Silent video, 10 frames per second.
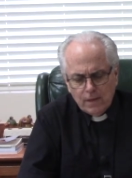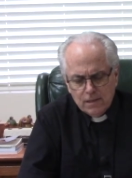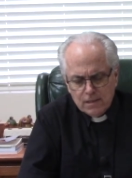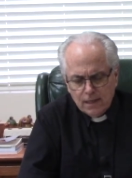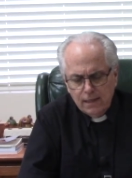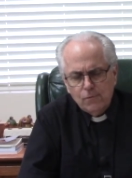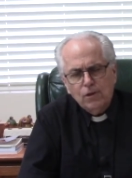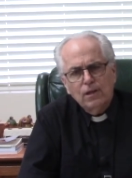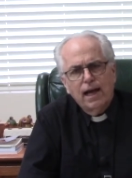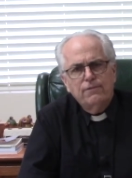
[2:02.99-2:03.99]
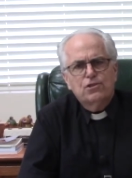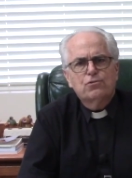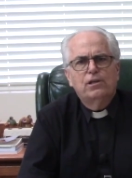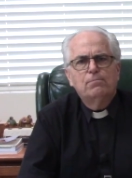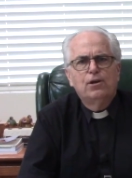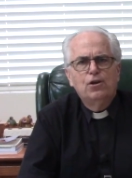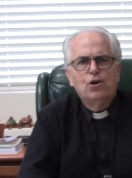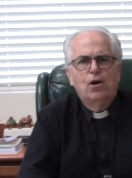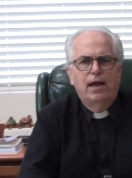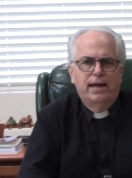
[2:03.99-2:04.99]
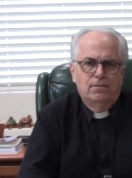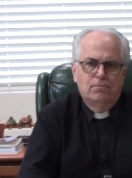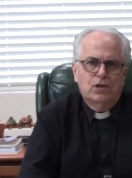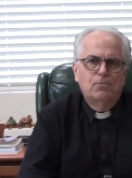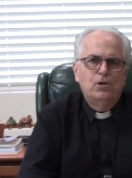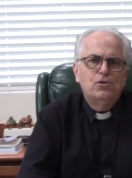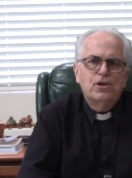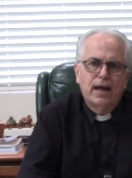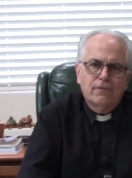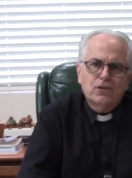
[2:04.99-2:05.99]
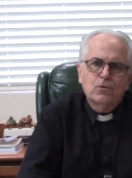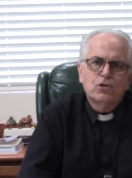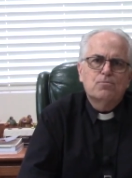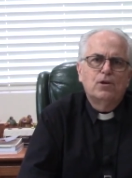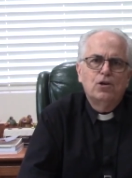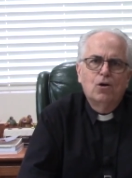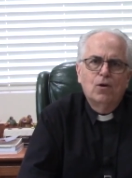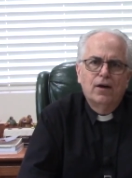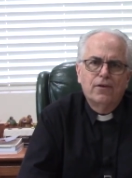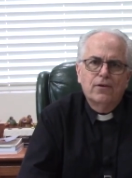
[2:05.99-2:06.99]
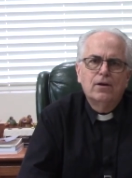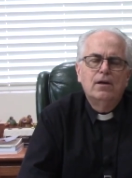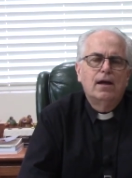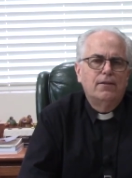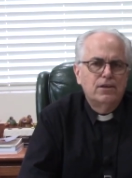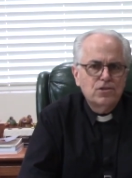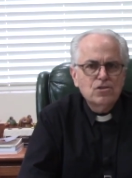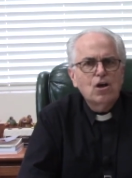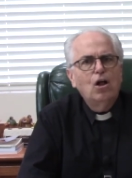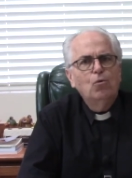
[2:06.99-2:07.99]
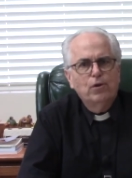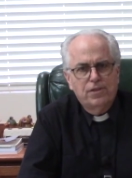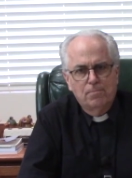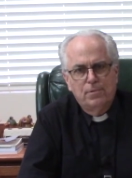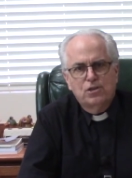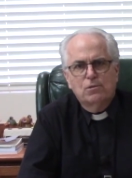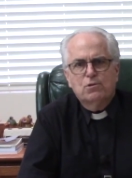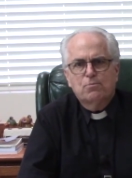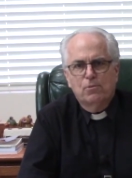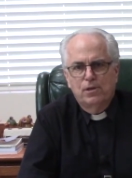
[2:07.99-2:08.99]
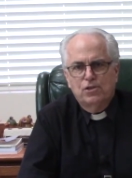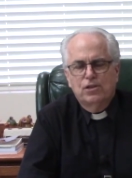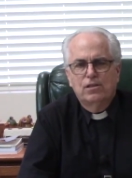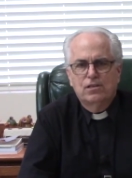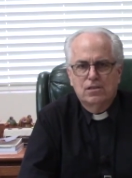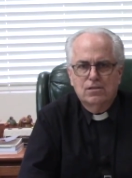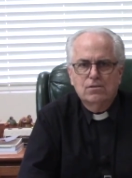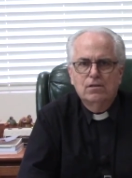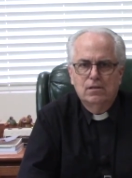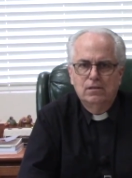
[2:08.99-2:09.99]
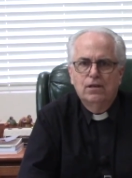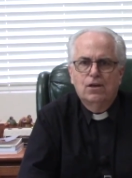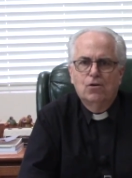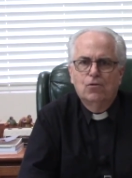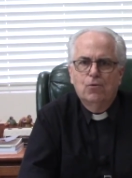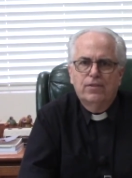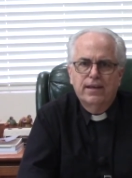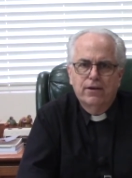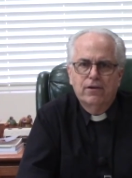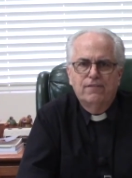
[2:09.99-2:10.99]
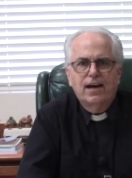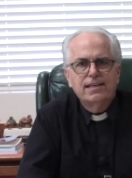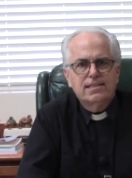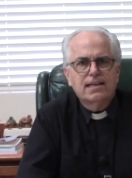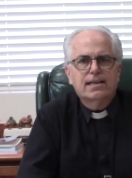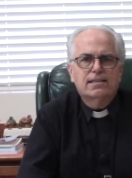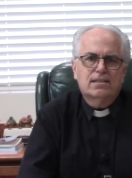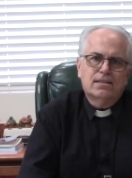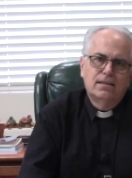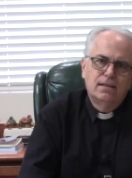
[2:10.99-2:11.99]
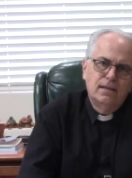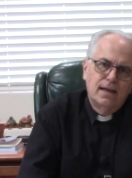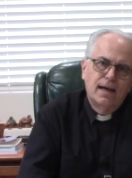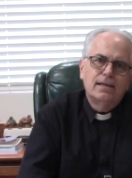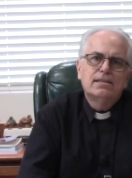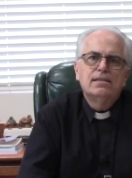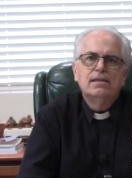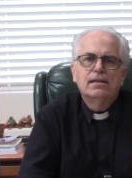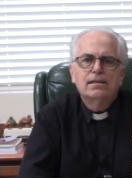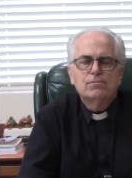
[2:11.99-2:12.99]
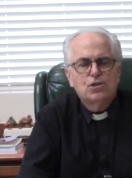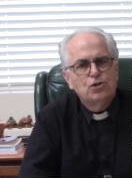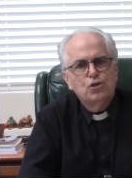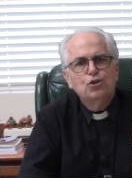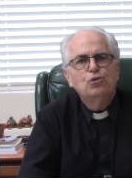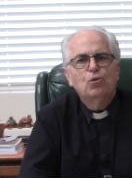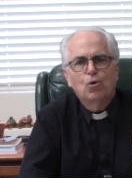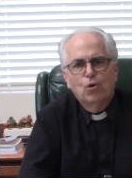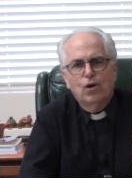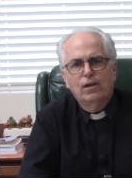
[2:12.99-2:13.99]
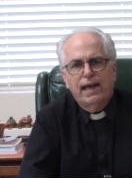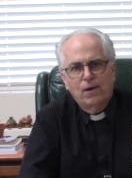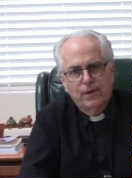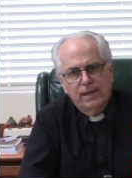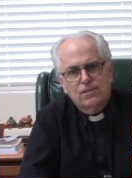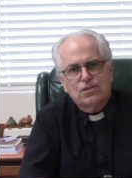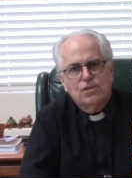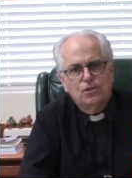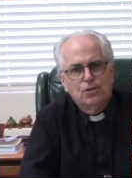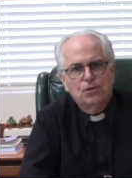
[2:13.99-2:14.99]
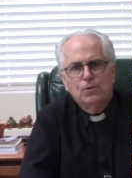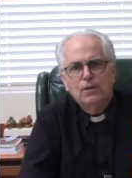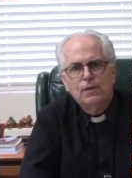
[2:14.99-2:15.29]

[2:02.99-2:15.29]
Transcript: Sunday we'll live stream but no, and communion afterwards, but no other. And this is all with the bishop's permission. This is, you know, what they are advising us um, to do or allowing us to do.